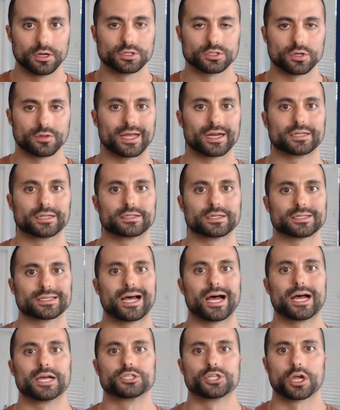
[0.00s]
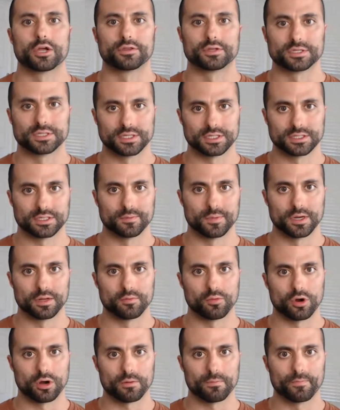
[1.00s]
so that it doesn't hijack the system
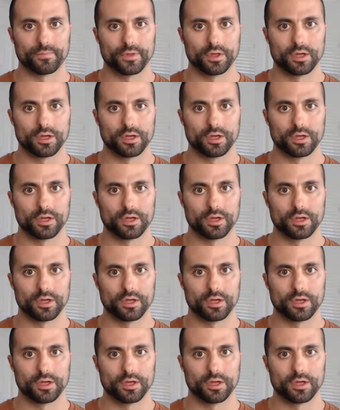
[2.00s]
anymore